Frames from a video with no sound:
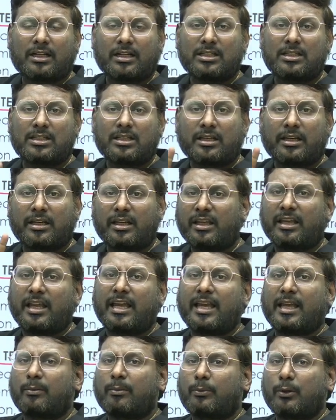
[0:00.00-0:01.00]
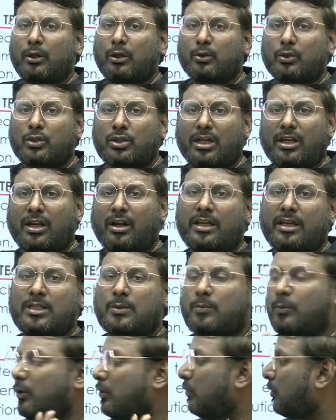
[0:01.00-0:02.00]
engineering, air pollution, noise
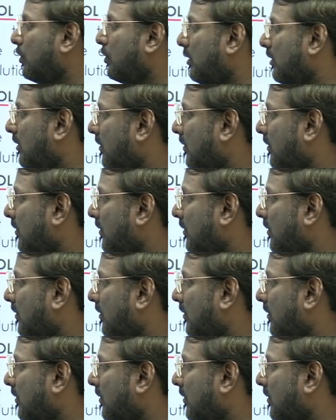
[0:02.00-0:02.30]
pollution.